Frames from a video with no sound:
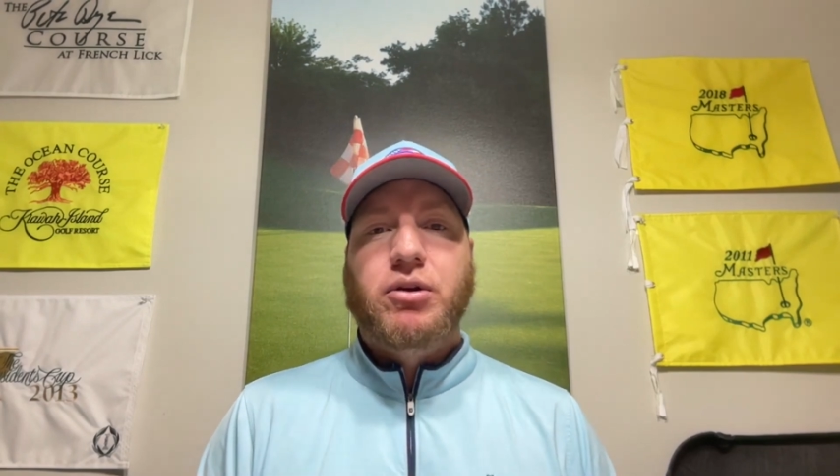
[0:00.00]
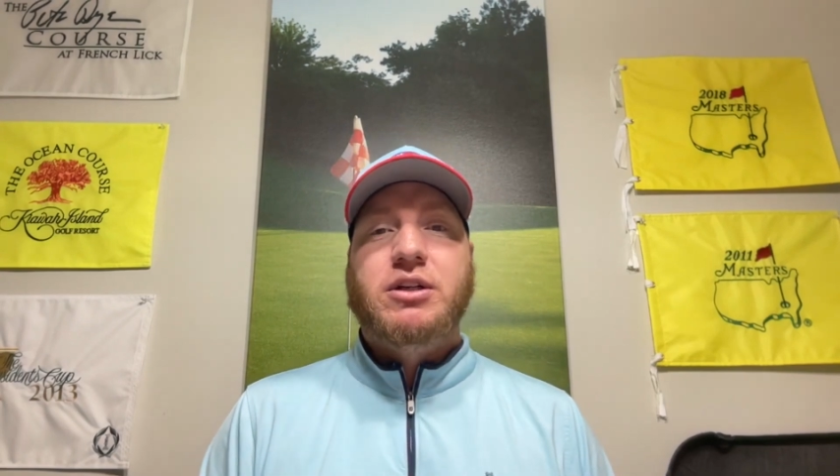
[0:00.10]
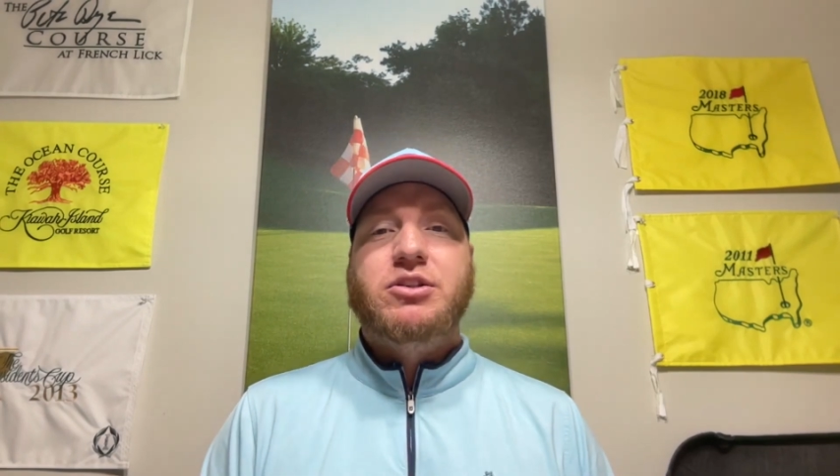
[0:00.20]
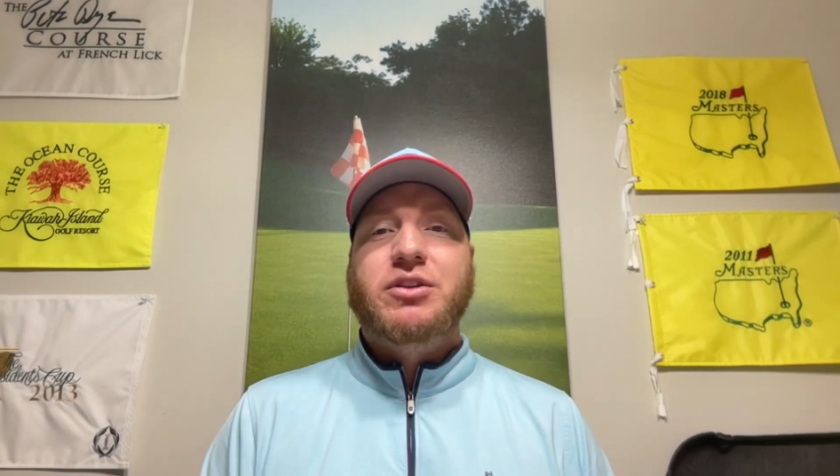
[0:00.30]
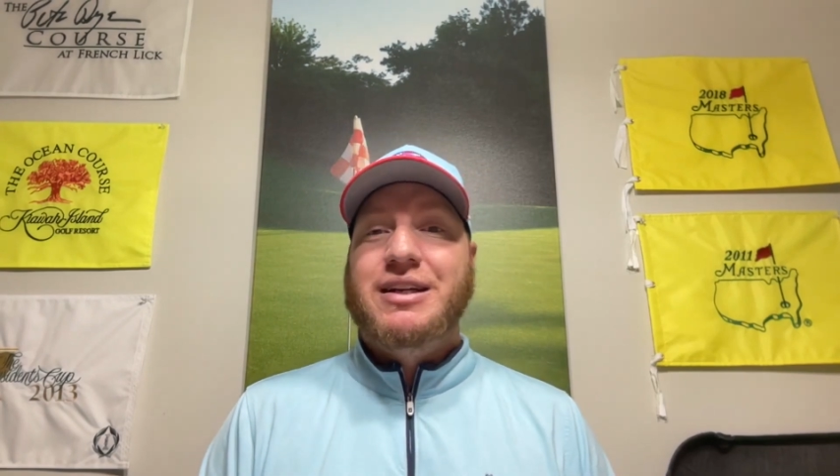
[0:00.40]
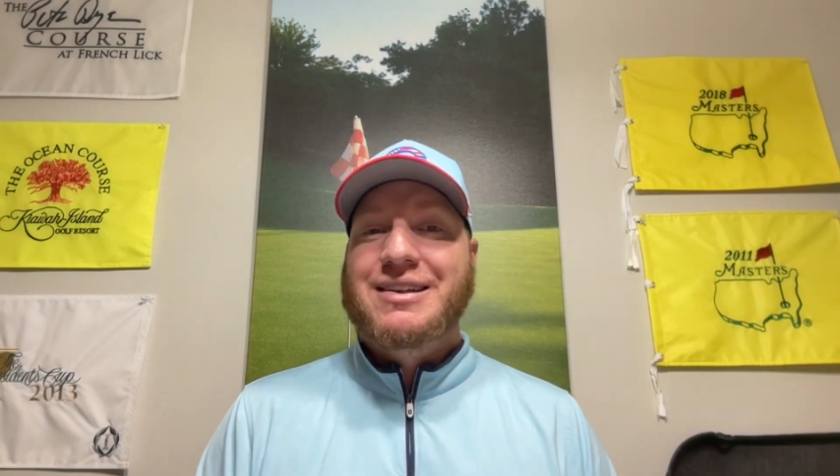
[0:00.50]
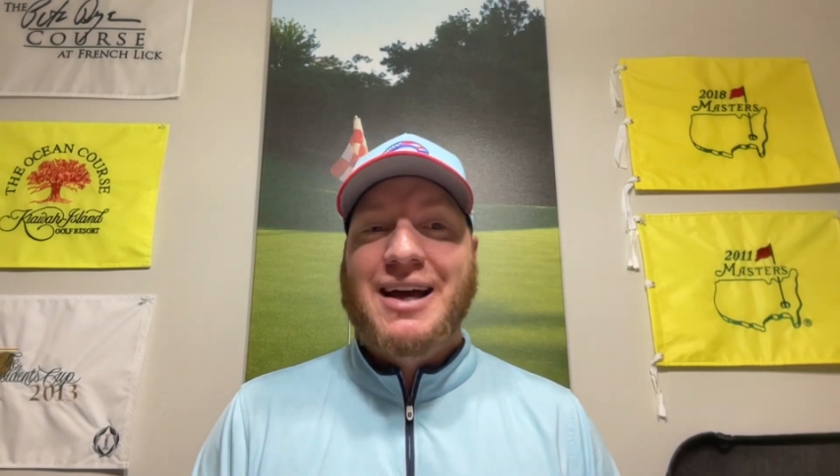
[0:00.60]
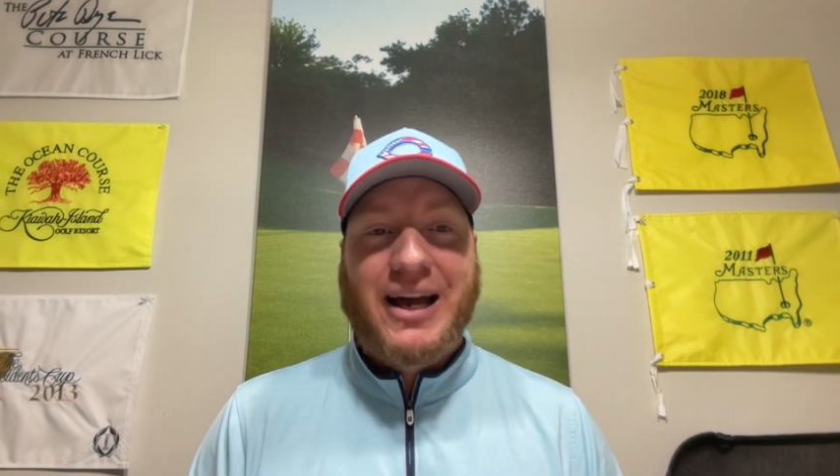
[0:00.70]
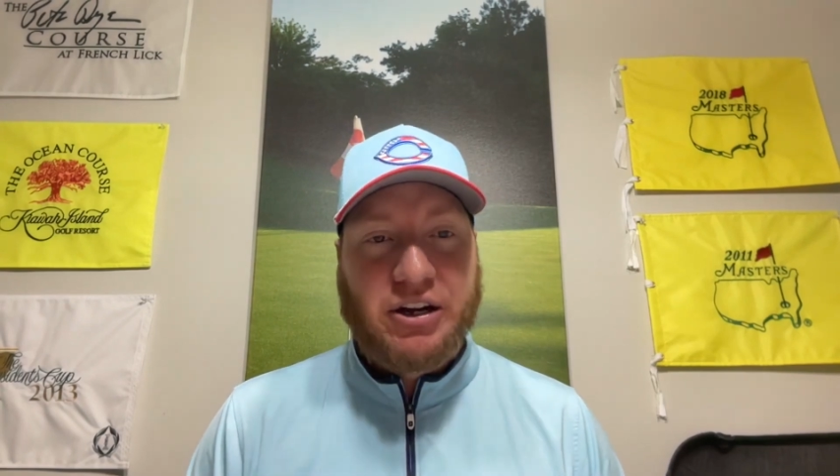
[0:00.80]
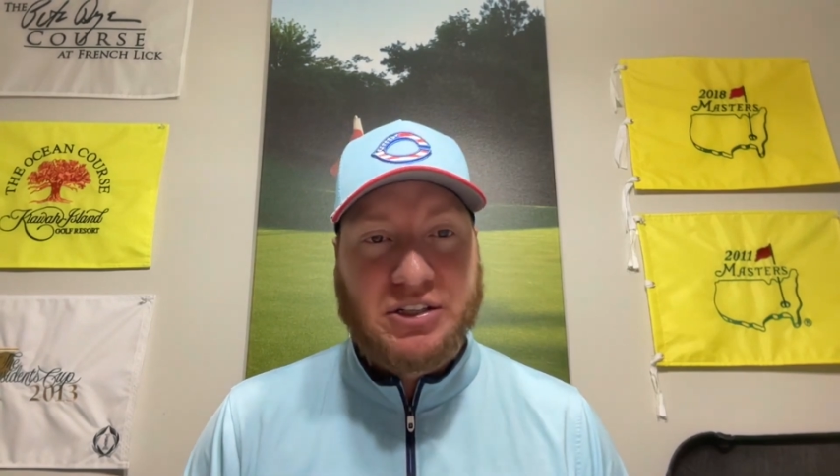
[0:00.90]
roster the
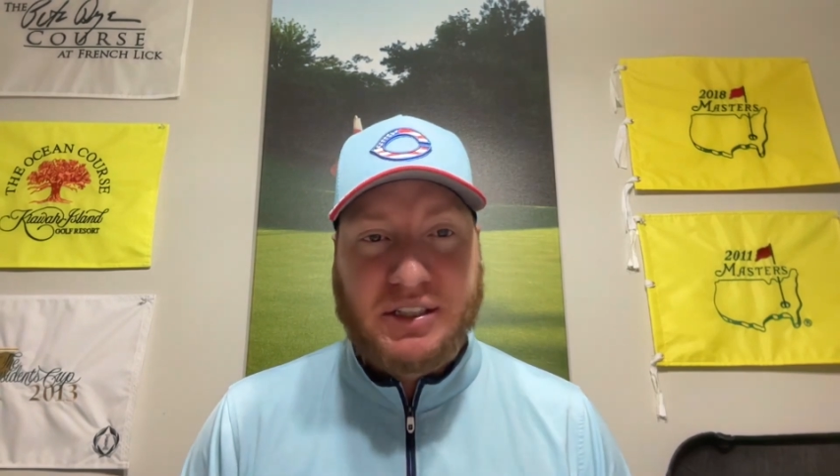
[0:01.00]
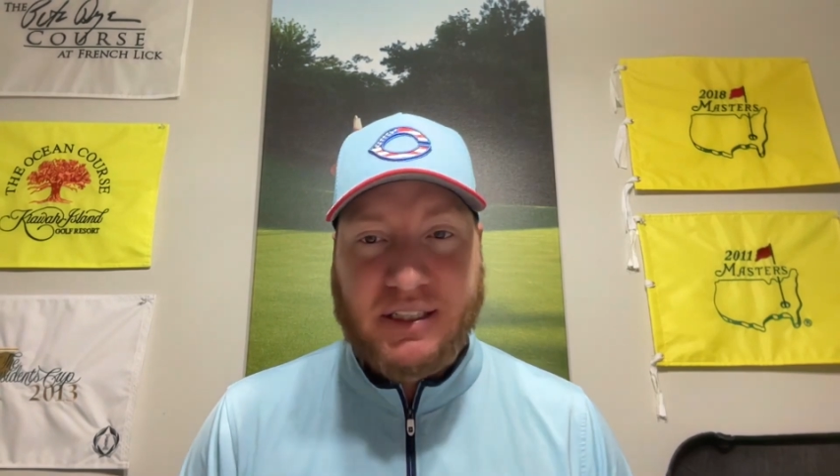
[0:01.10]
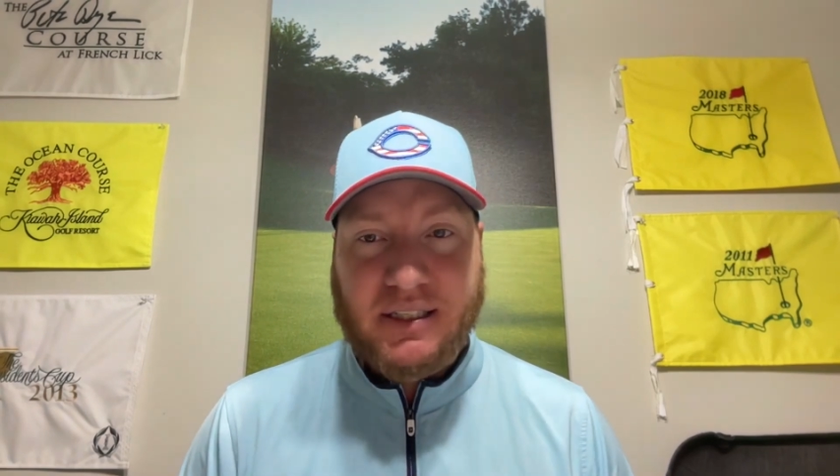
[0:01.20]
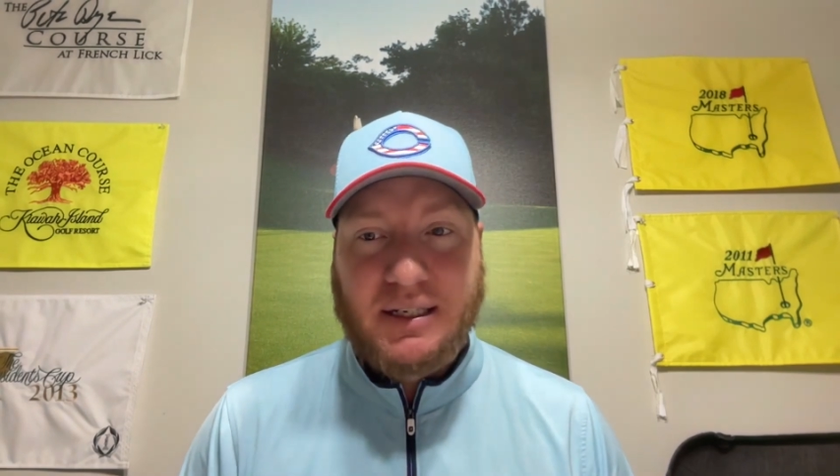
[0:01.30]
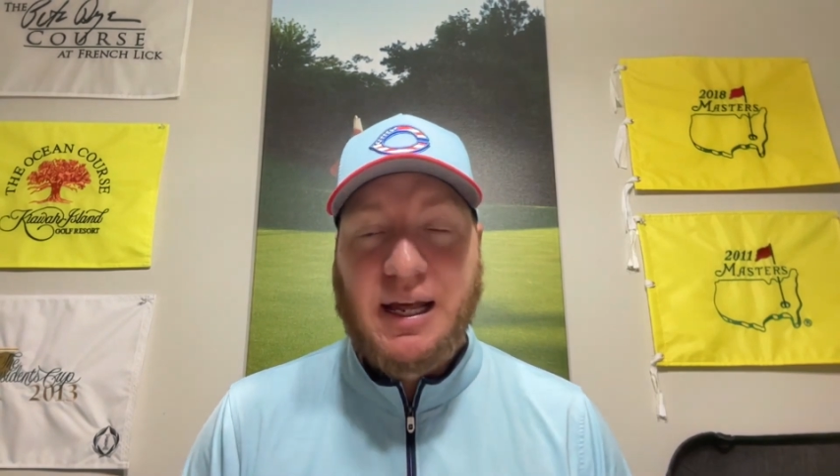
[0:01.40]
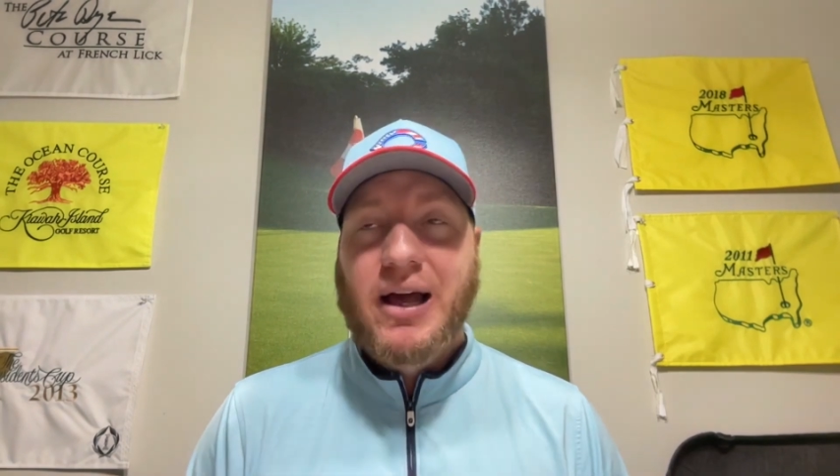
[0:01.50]
entire season.